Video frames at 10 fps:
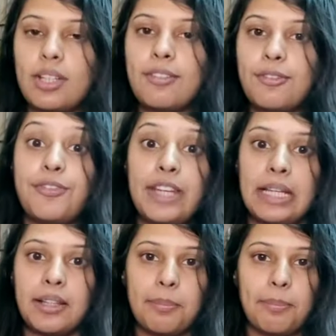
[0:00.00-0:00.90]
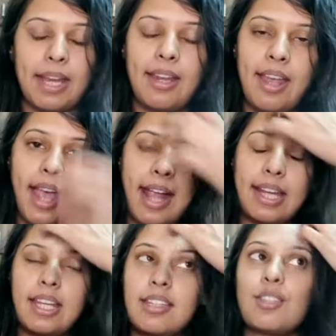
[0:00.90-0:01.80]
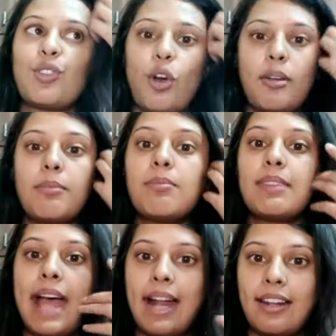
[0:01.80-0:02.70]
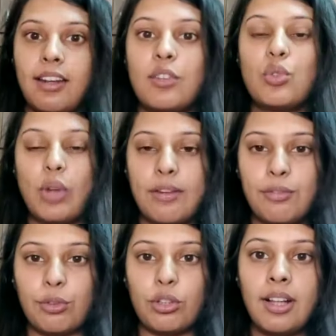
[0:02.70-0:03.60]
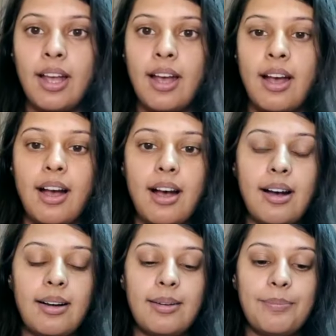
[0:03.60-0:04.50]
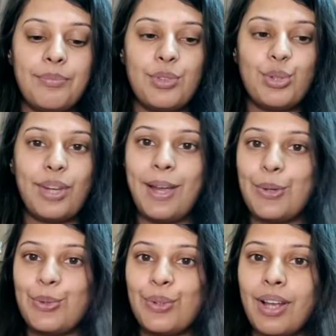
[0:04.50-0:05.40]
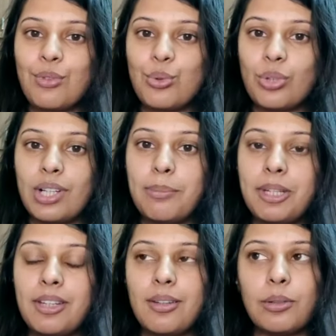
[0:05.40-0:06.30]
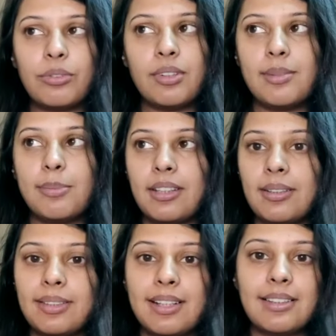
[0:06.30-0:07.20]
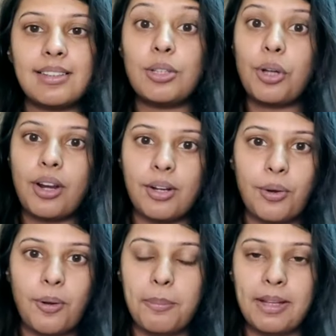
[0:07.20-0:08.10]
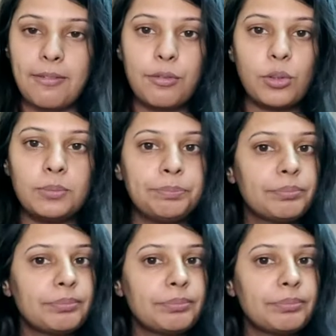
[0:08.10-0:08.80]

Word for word: really feel the pain, and it is not that dreadful. Um, so yeah, you don't have to really be nervous because it's not at all painful.